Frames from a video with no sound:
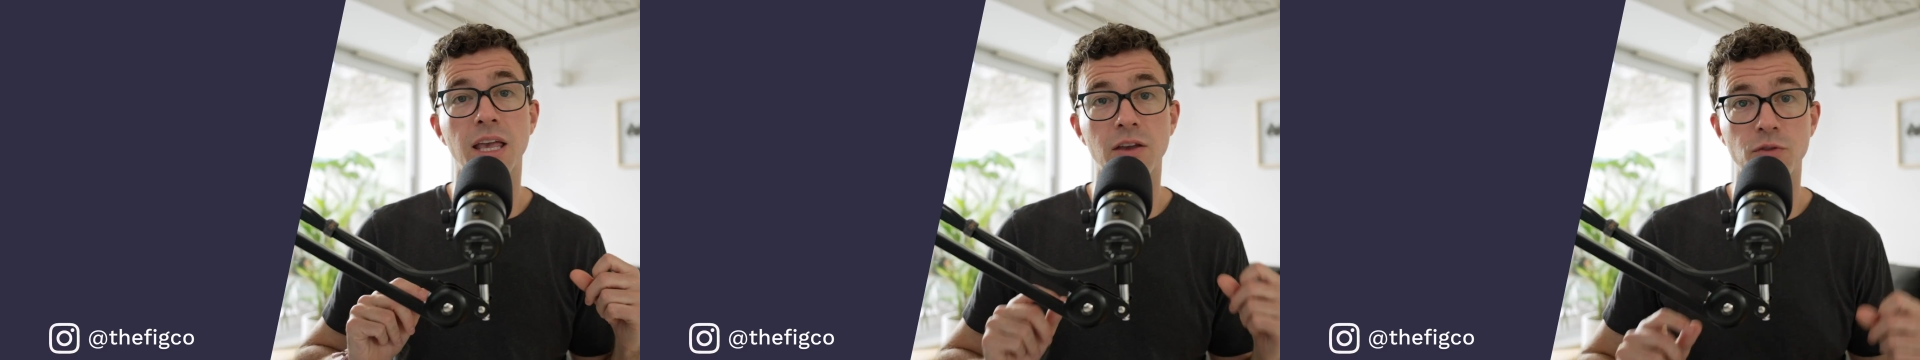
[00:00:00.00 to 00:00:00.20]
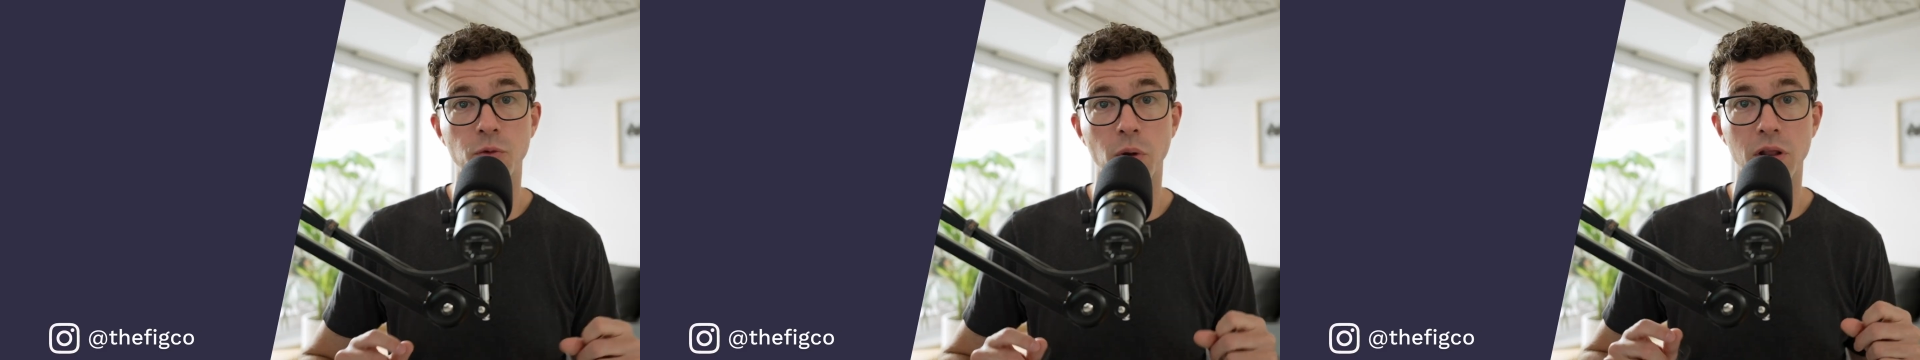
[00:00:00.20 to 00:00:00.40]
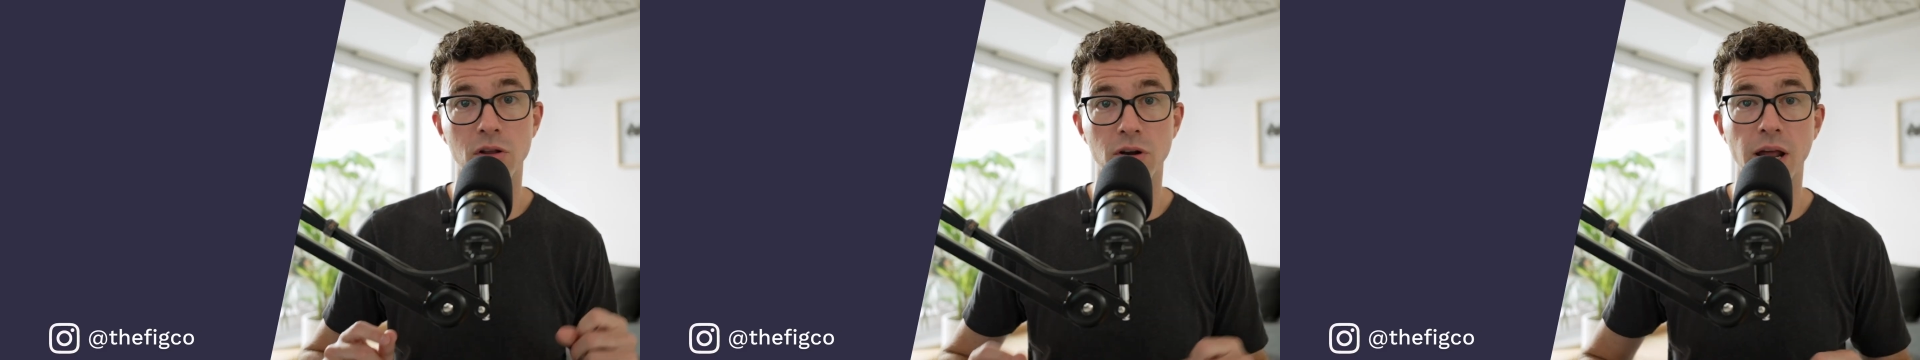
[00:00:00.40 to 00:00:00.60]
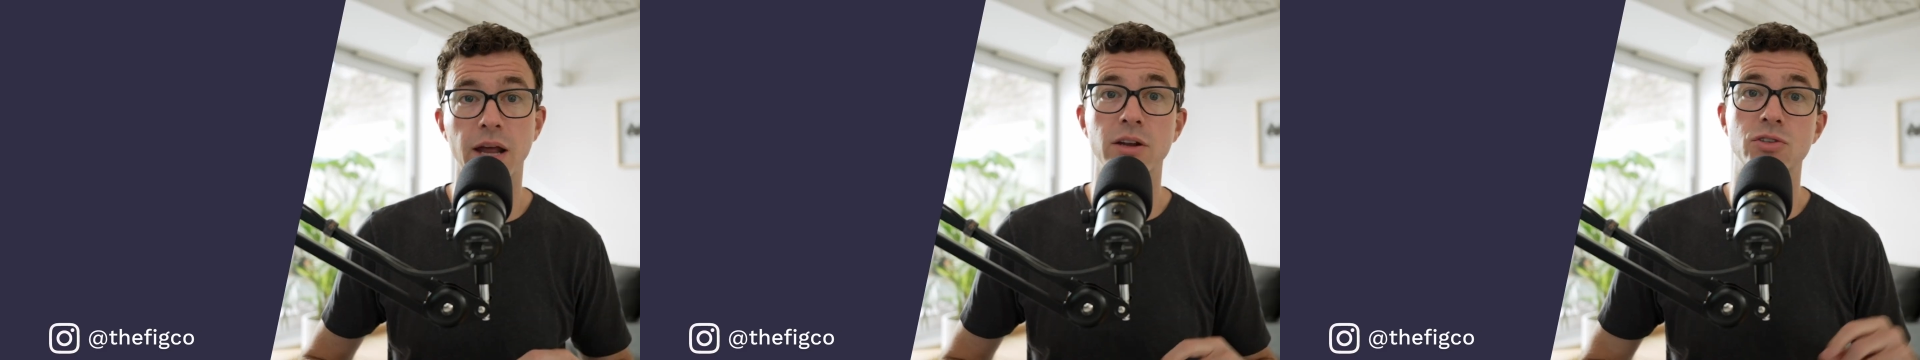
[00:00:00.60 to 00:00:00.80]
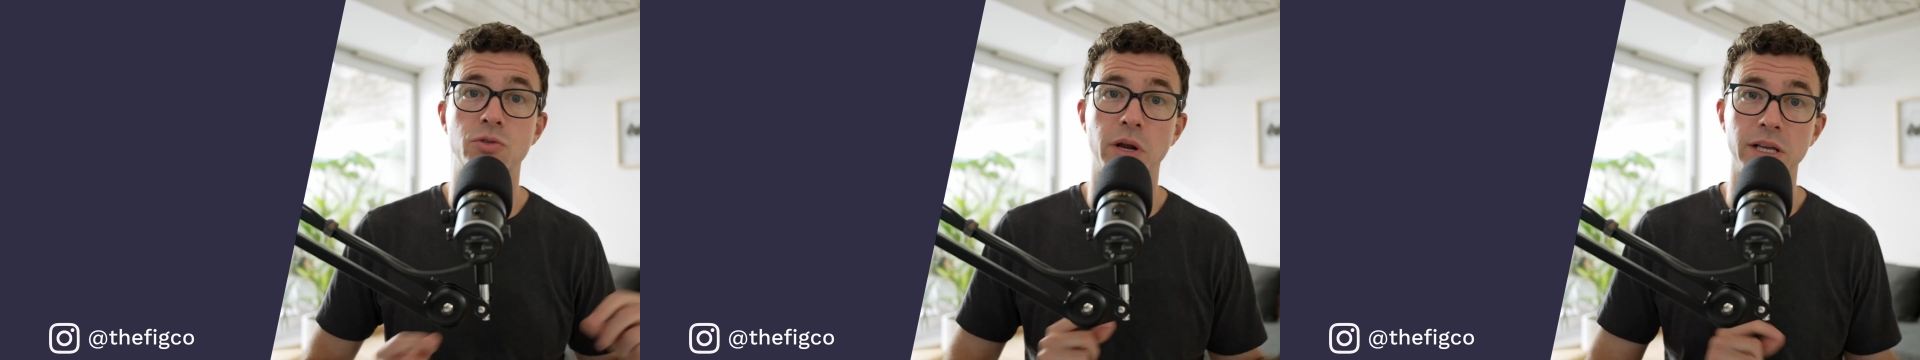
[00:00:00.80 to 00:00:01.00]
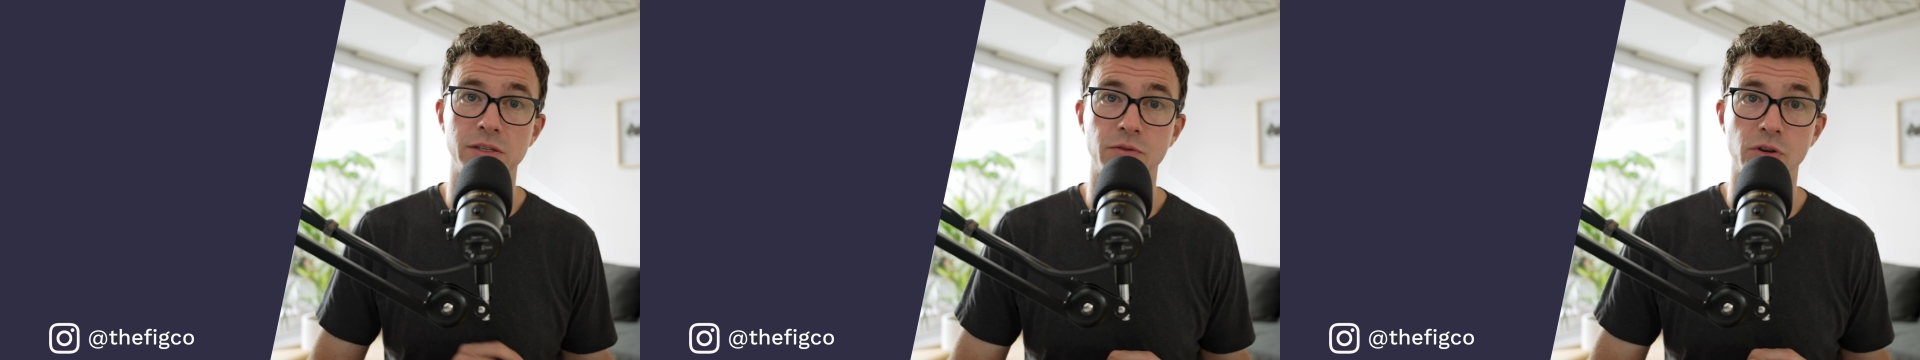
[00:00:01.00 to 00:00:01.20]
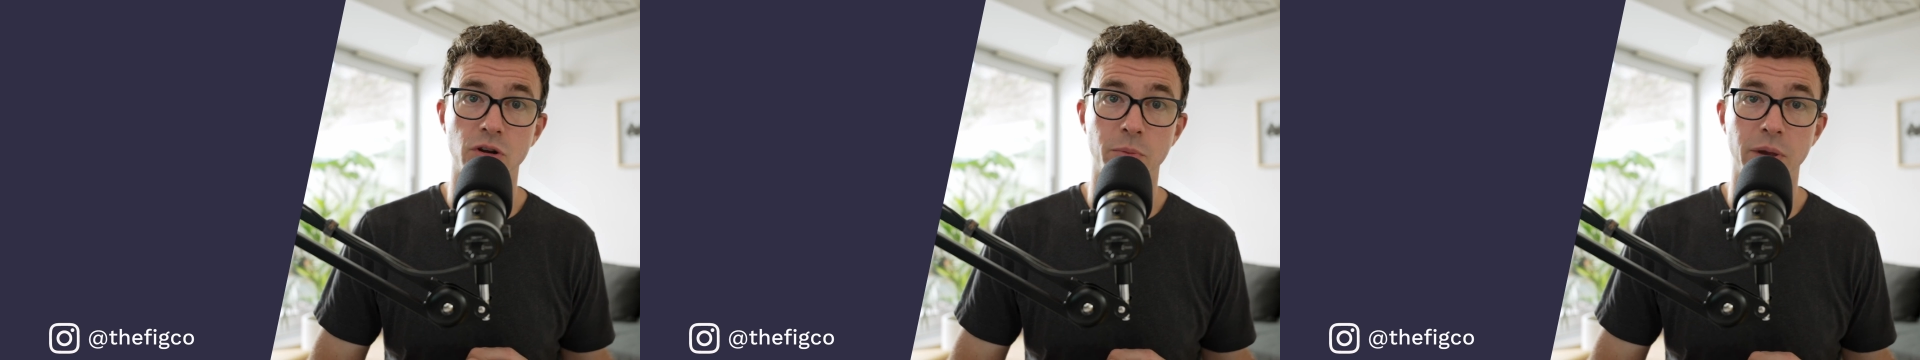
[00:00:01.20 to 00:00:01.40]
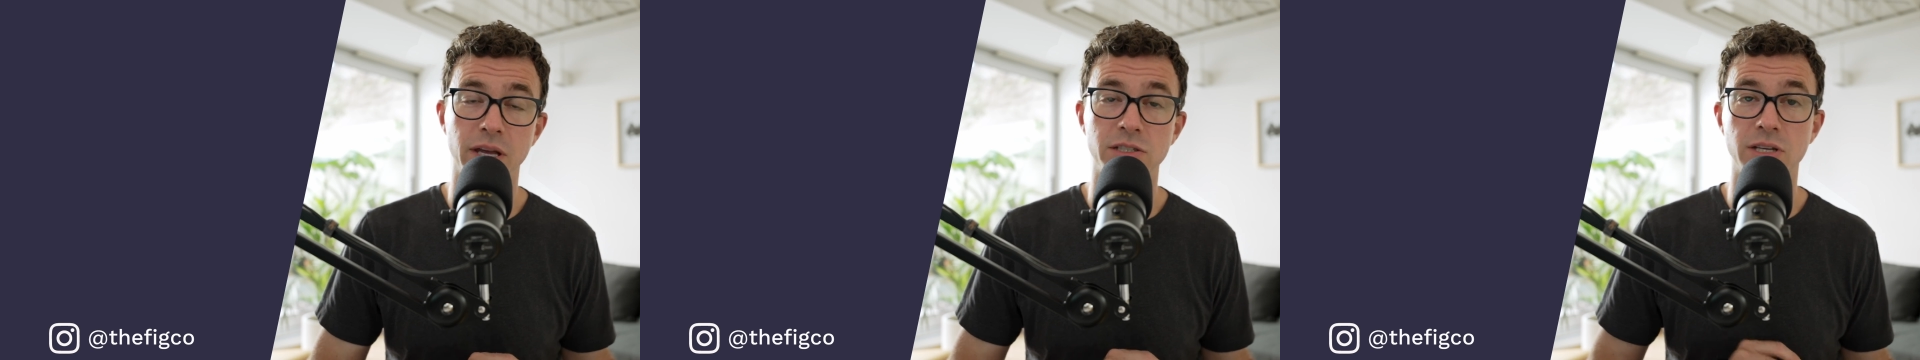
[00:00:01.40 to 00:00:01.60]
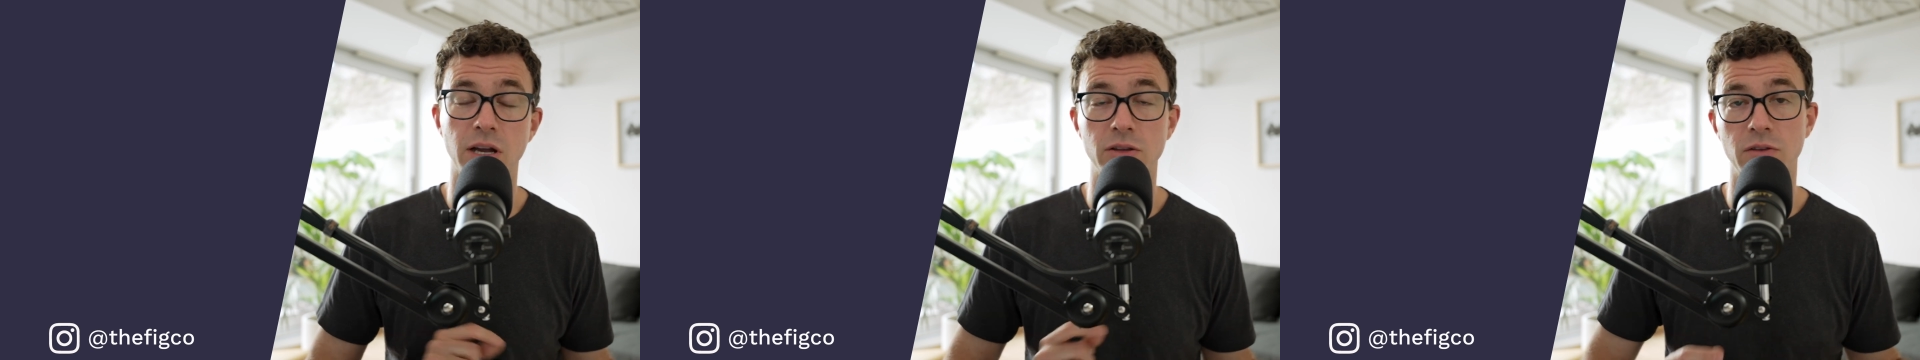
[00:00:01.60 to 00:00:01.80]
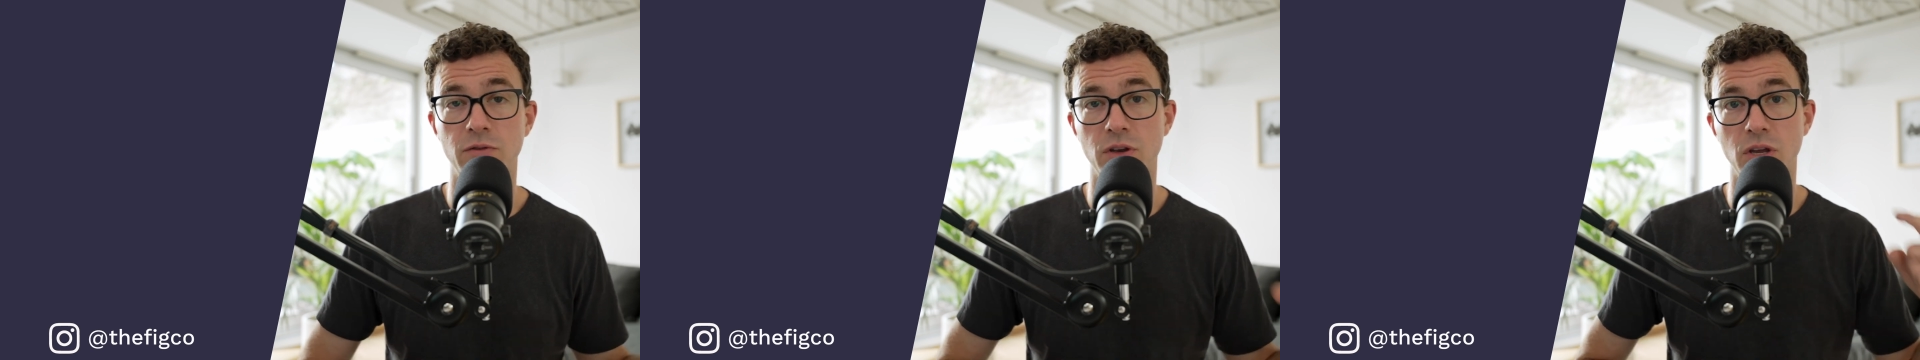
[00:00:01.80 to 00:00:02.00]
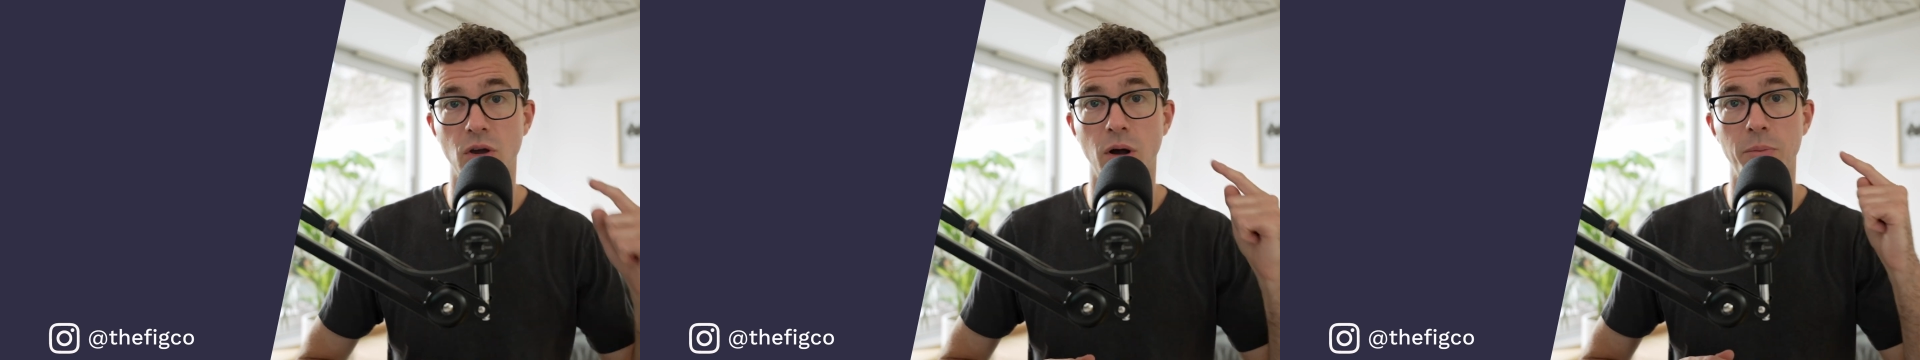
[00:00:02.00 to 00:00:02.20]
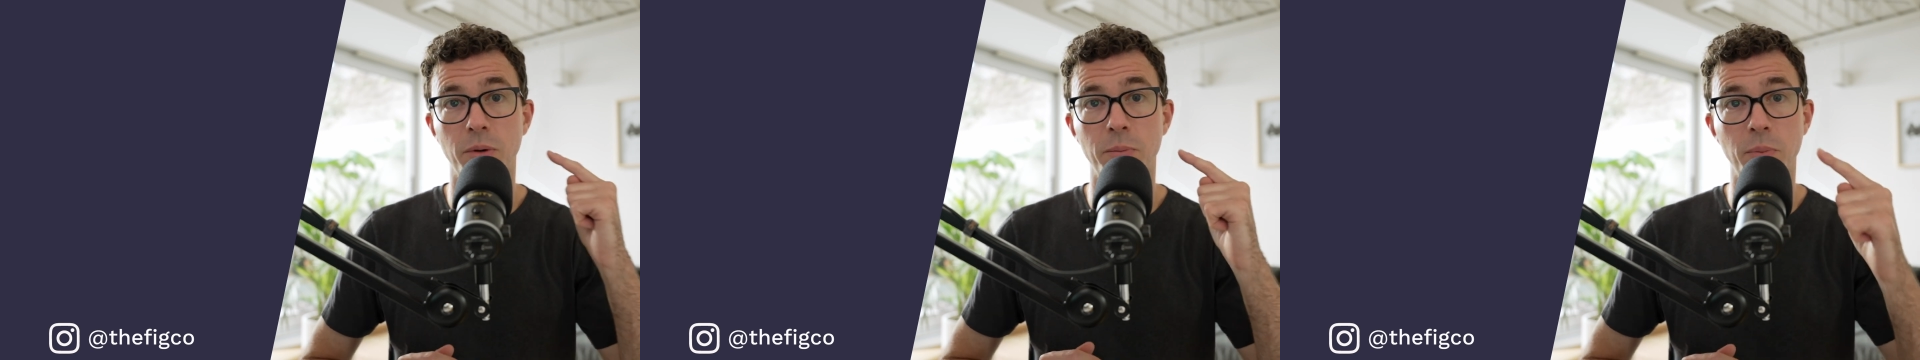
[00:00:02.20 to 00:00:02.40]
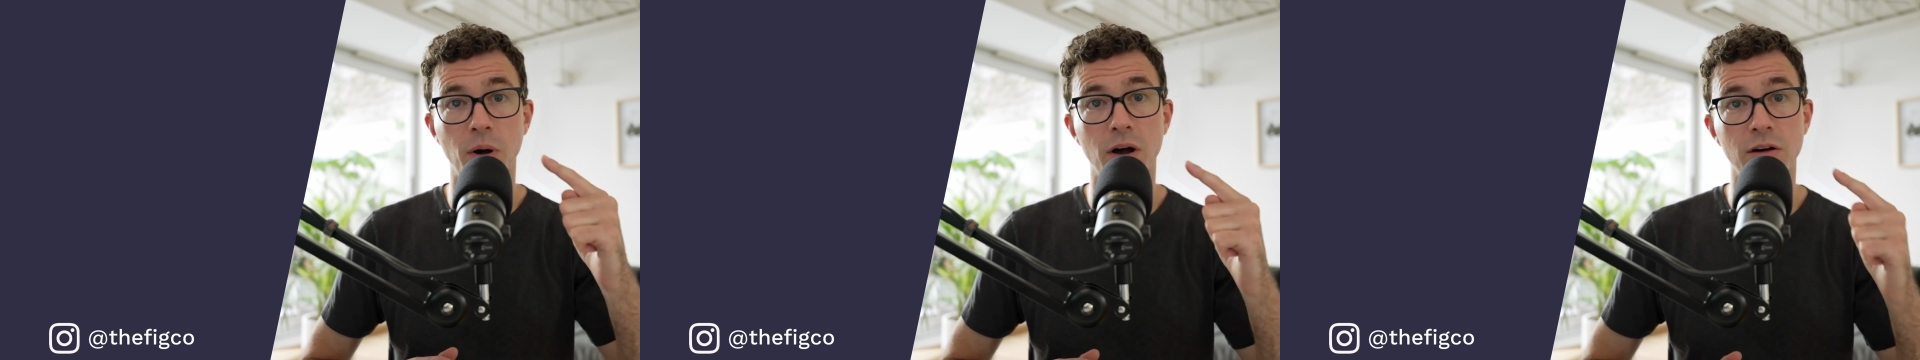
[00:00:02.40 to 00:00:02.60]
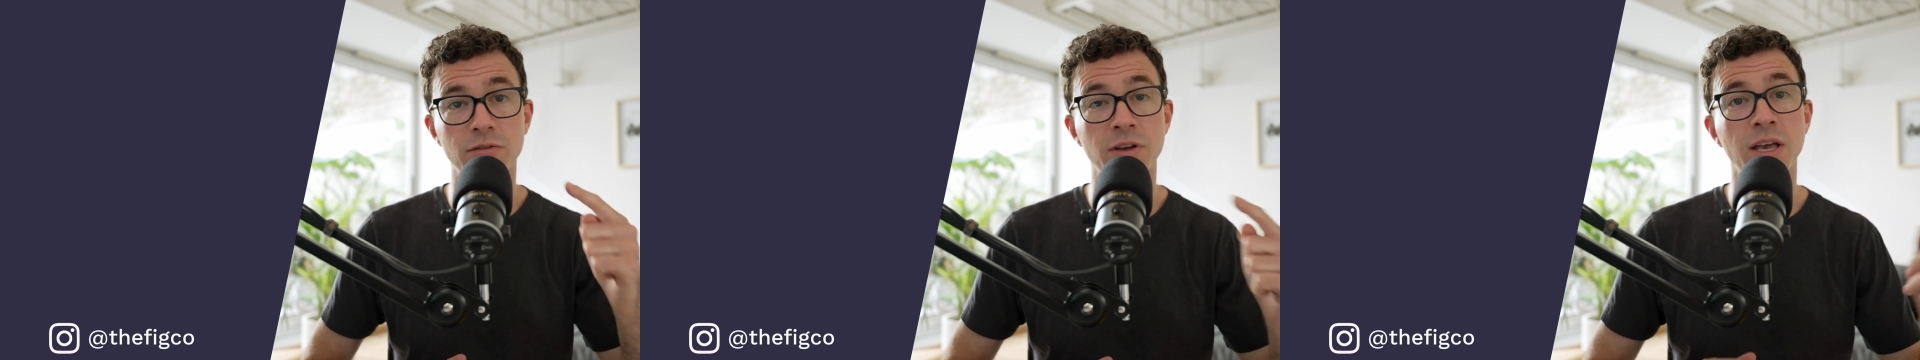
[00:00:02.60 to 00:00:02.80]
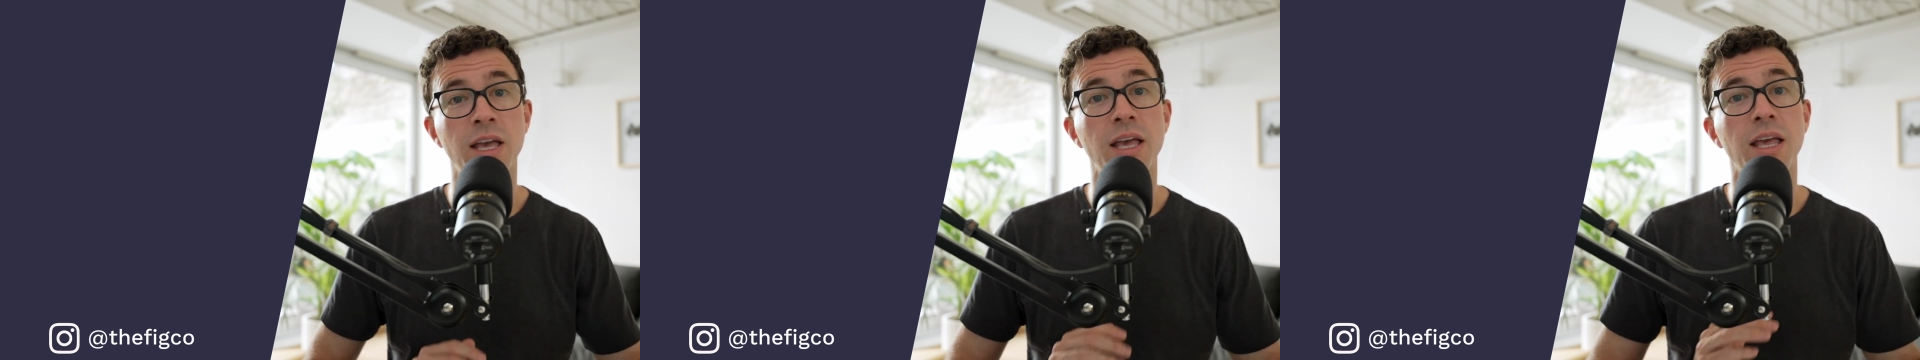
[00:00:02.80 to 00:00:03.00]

If you want to learn how to transfer your domain, check out the video up above.